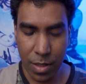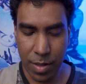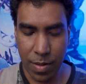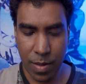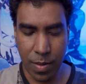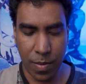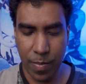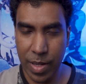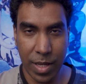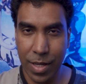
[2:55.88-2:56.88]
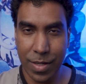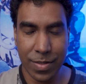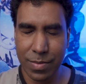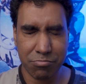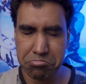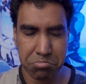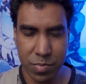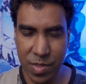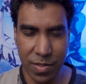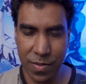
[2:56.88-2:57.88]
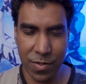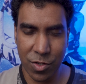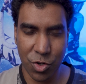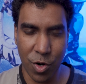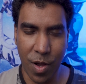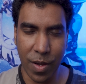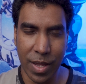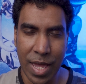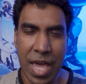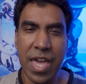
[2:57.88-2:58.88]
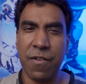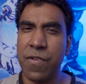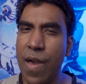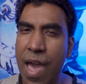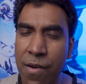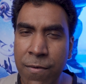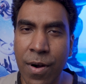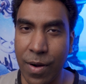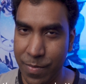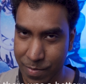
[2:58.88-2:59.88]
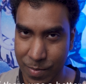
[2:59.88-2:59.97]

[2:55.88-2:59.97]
Oh man, this is strong. If you ever